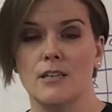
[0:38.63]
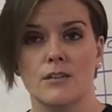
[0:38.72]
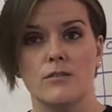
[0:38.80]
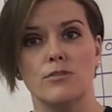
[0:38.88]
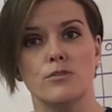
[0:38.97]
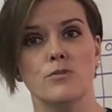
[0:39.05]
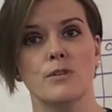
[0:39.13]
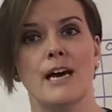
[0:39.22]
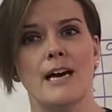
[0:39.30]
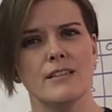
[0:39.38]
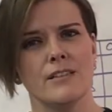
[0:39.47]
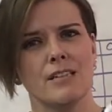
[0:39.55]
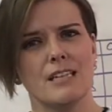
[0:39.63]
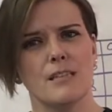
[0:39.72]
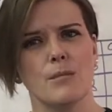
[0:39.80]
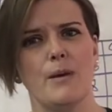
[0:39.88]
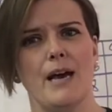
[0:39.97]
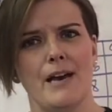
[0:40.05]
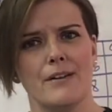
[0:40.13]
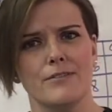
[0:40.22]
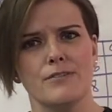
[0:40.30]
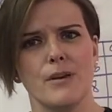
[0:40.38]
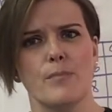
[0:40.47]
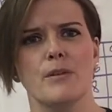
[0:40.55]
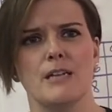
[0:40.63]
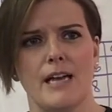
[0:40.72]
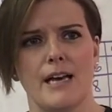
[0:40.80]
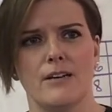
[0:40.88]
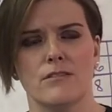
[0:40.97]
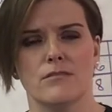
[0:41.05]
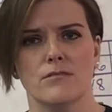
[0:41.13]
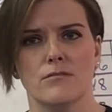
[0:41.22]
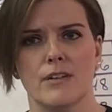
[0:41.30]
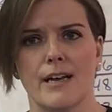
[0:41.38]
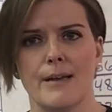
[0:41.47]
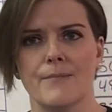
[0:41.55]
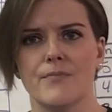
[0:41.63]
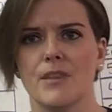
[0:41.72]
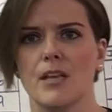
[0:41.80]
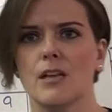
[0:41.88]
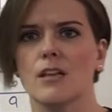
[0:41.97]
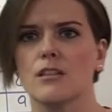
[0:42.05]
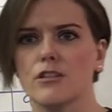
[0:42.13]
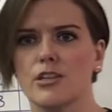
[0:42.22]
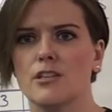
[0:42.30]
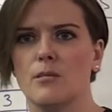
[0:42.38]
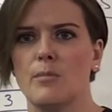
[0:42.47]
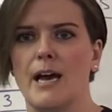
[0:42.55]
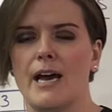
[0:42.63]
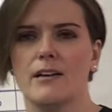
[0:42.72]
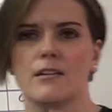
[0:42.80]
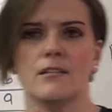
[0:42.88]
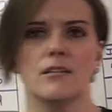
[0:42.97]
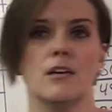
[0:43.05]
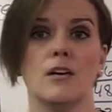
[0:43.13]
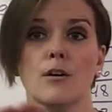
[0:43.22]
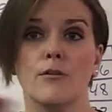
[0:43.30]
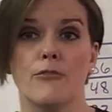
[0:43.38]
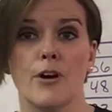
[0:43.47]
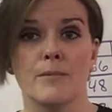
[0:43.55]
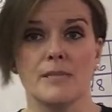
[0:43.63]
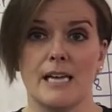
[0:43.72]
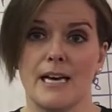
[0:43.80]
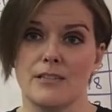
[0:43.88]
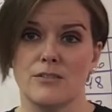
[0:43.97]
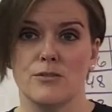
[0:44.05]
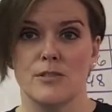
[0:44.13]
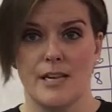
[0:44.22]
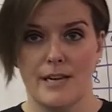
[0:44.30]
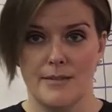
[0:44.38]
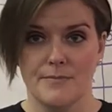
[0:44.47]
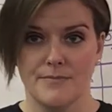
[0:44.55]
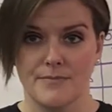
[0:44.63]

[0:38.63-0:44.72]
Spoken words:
Do not look at the patterns up and down, okay? Look at the pattern from side to side.